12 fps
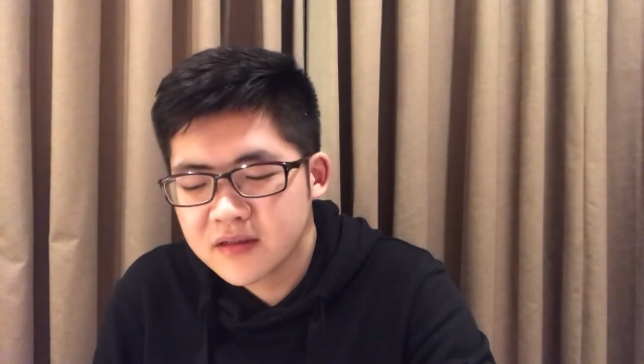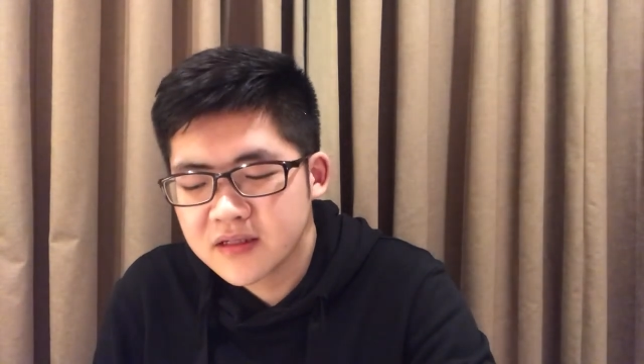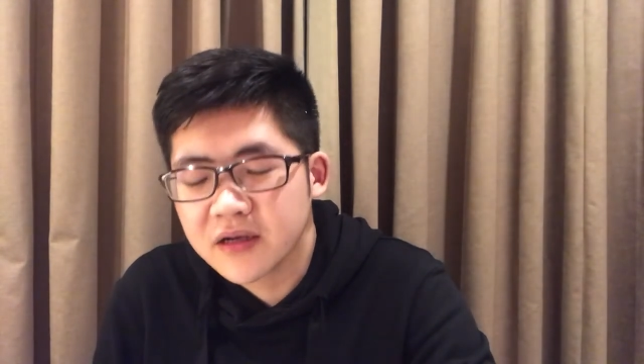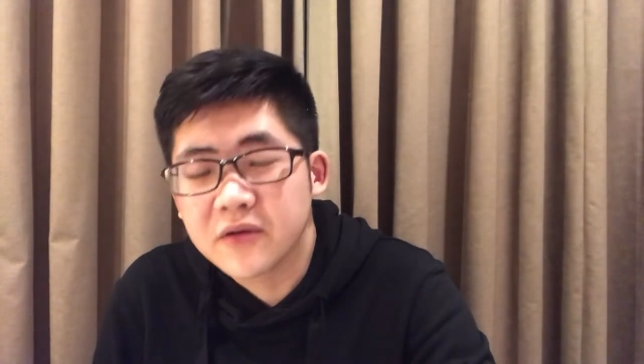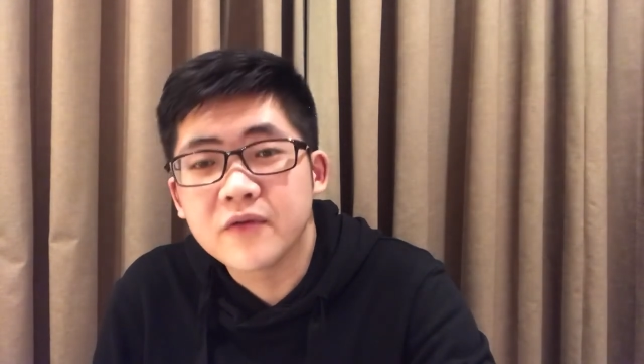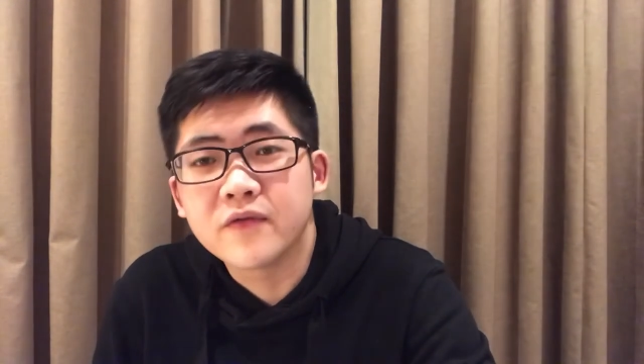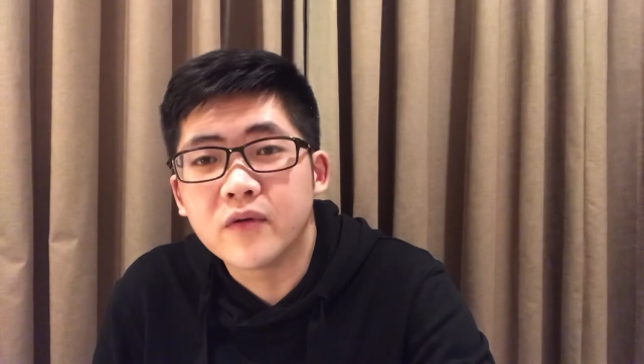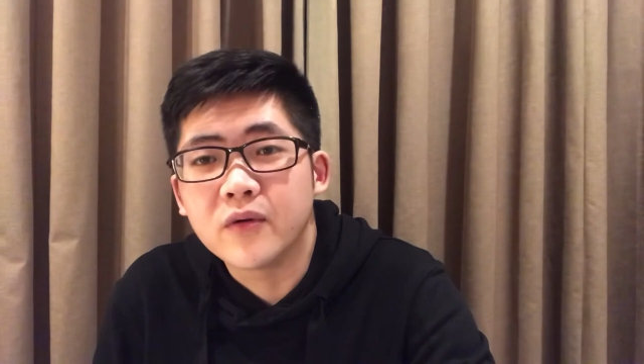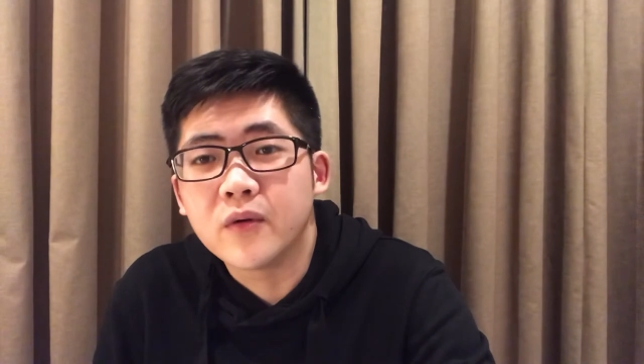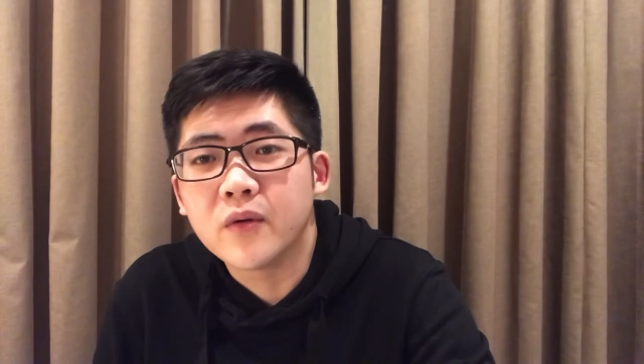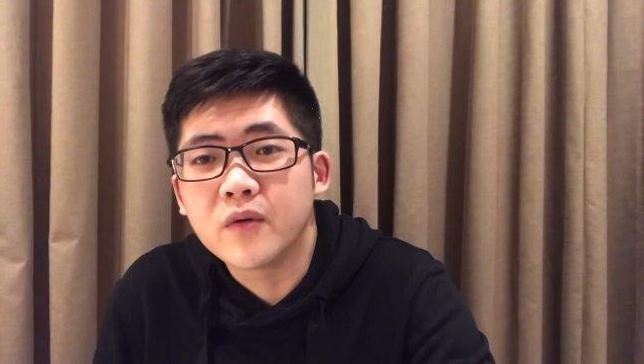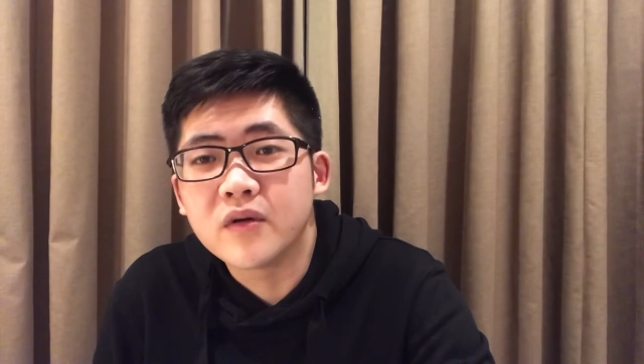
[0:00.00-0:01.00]
Thank you
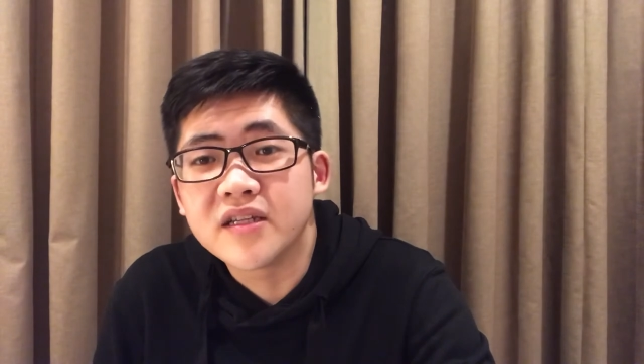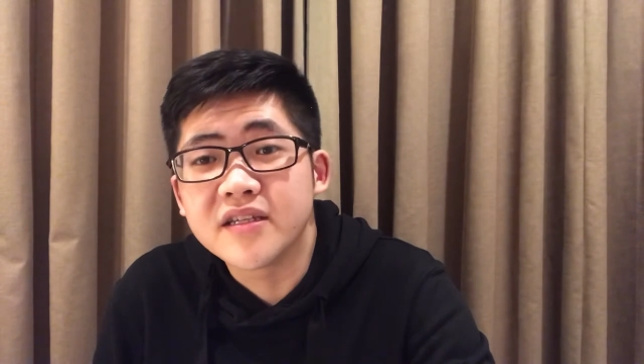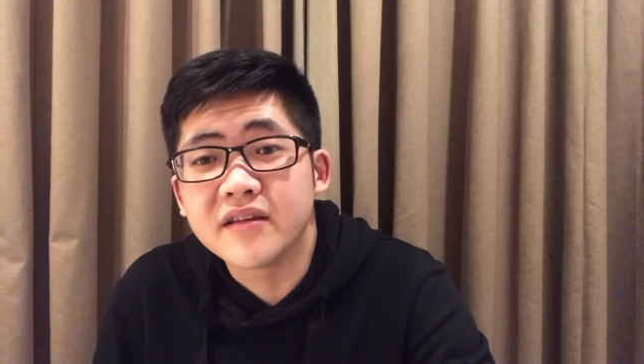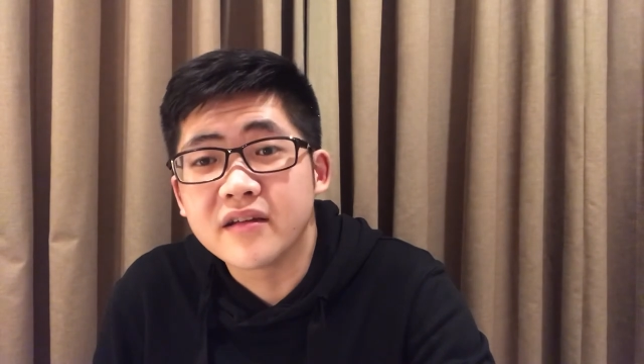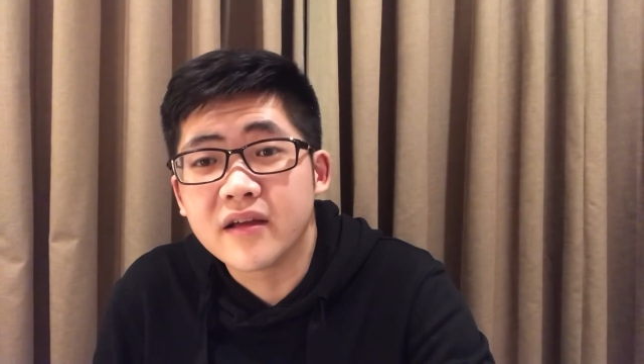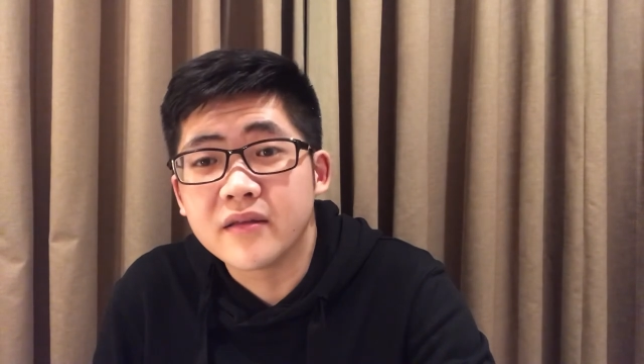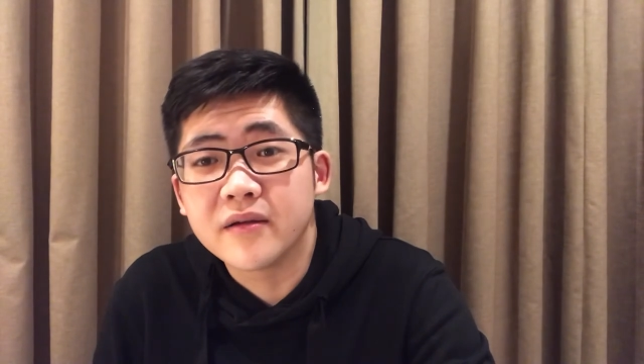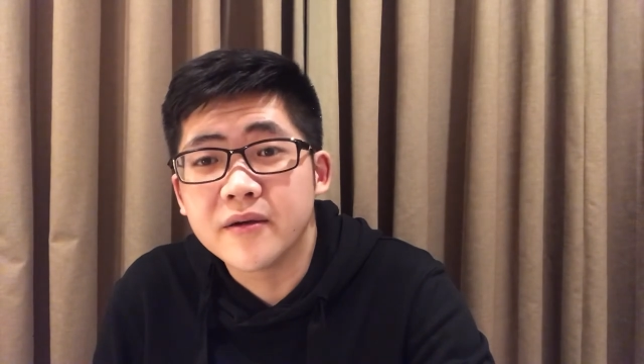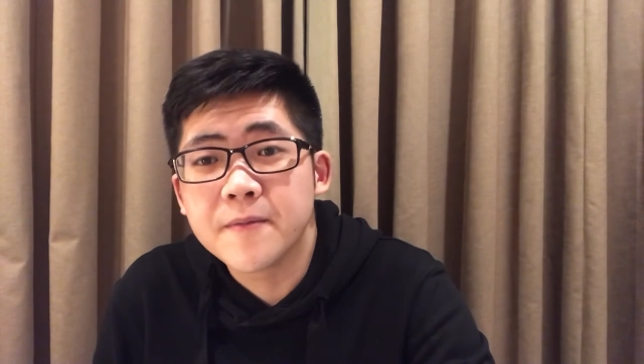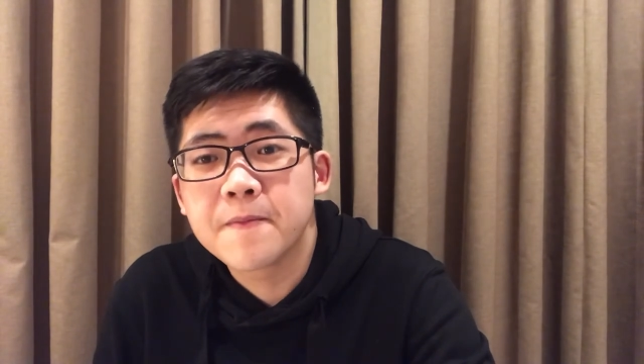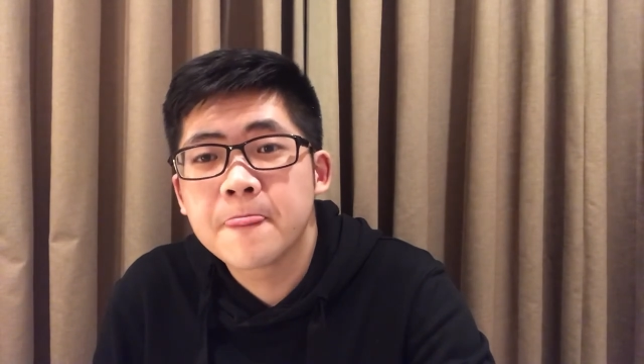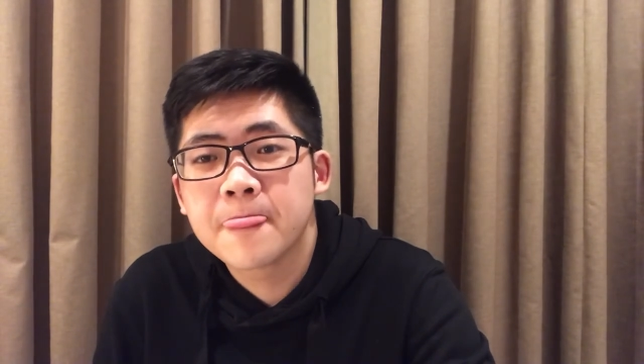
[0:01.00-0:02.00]
for listening and
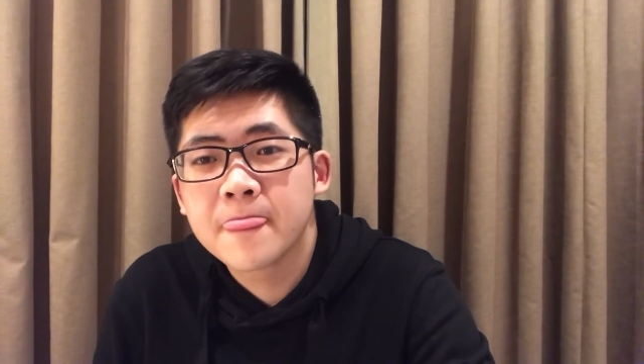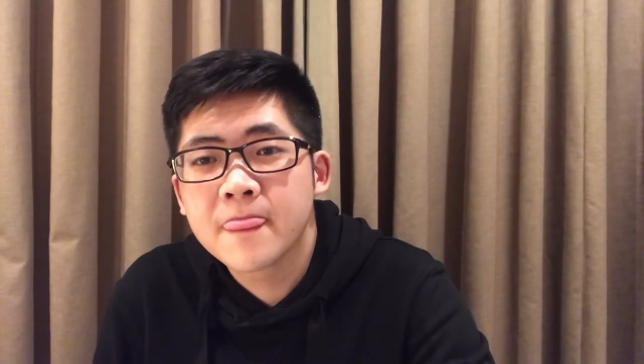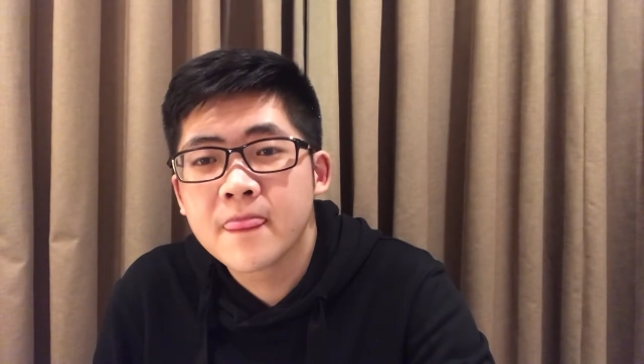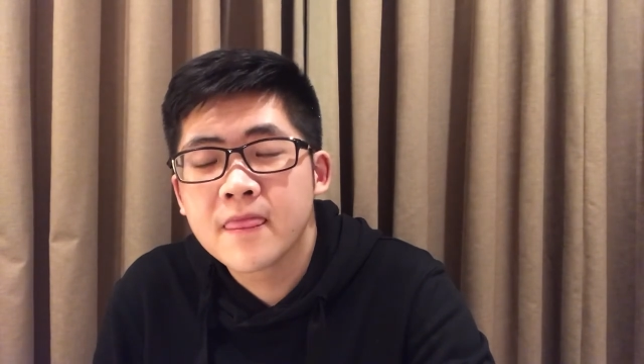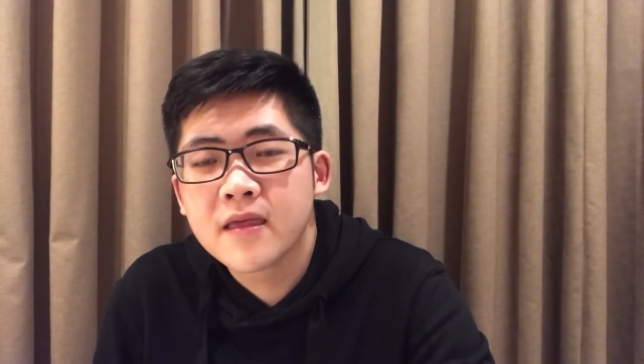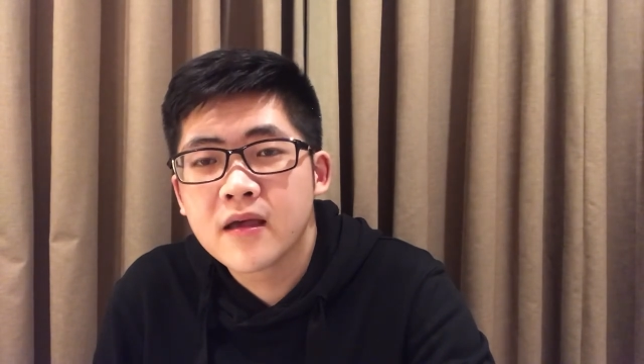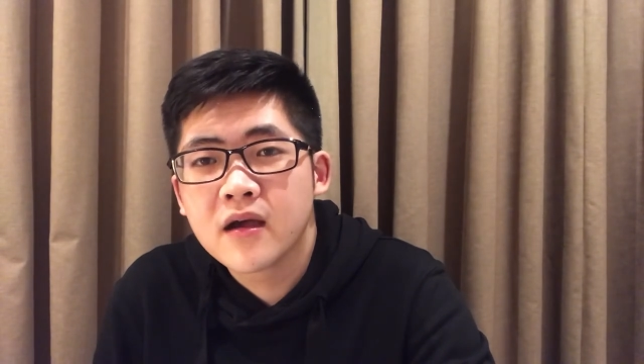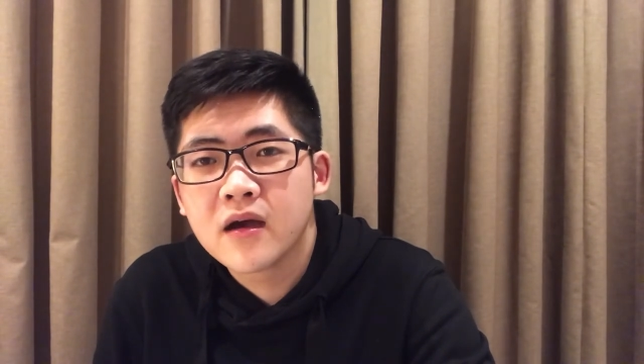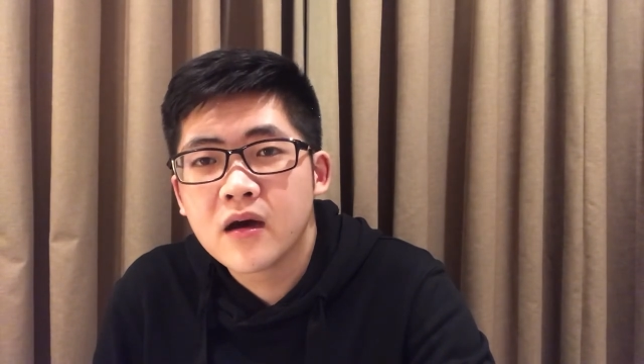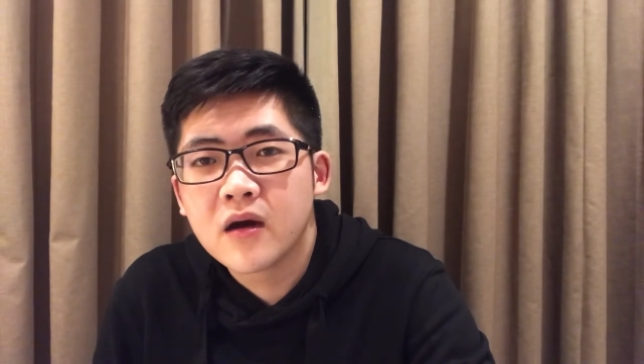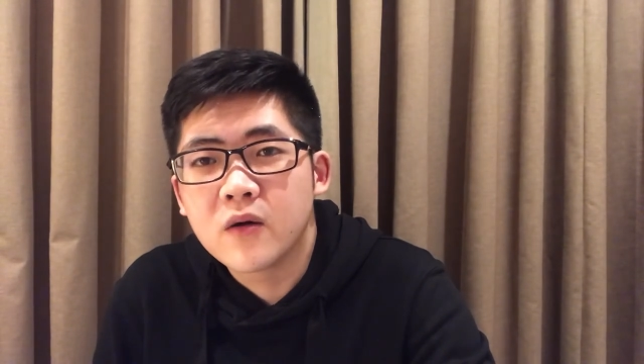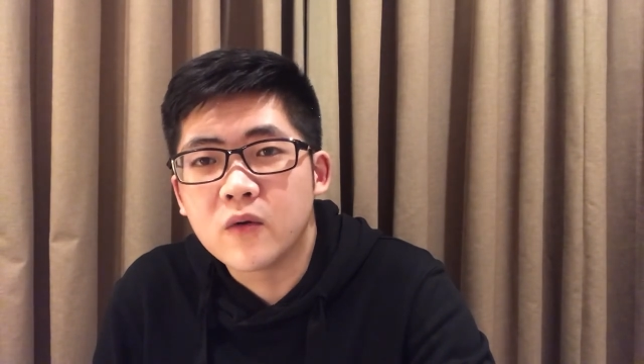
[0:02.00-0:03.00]

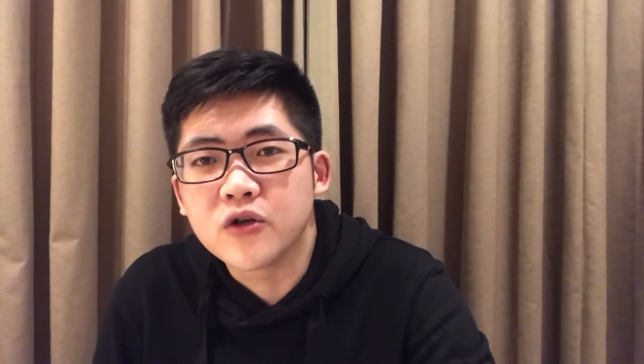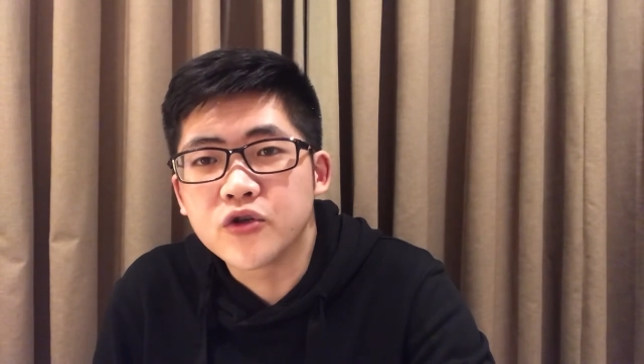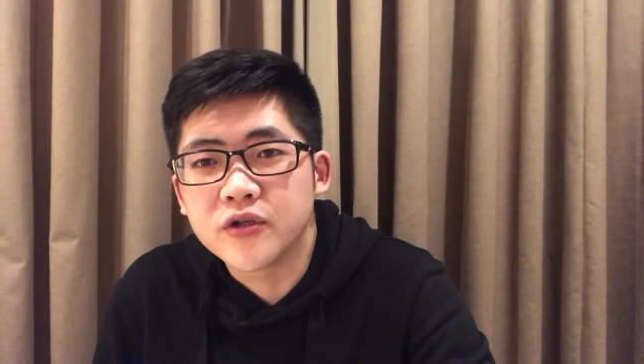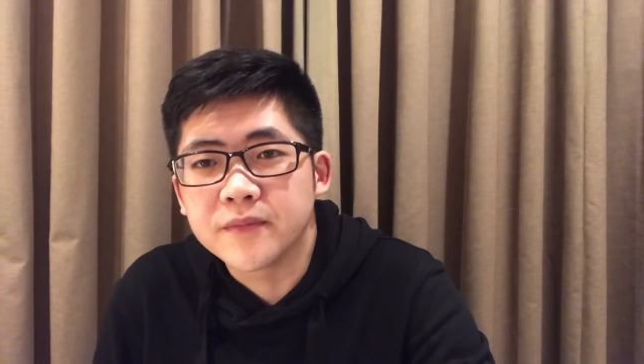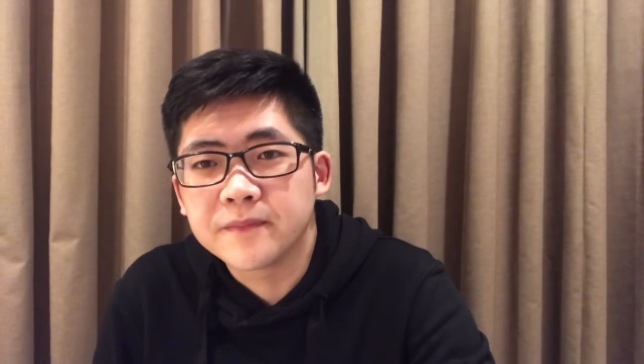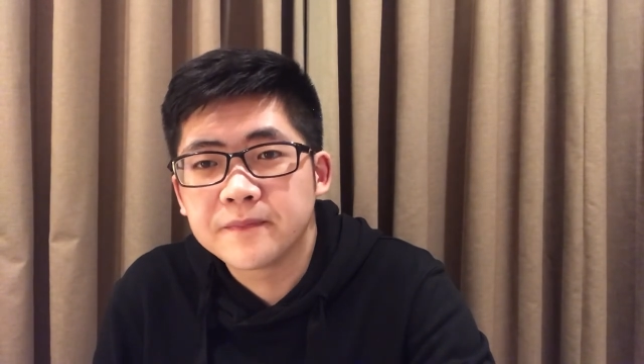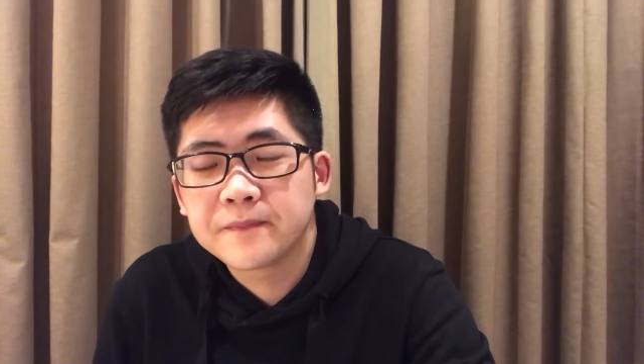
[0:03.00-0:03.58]
watching.